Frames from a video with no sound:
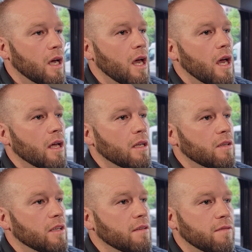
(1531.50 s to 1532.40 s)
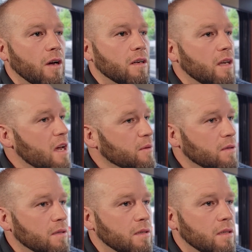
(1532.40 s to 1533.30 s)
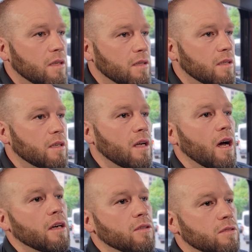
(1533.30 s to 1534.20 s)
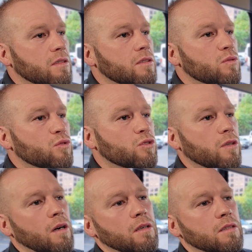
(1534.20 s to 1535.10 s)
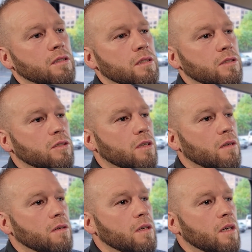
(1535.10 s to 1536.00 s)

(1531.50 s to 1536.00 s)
and in the very neighborhood that I used to use drugs. So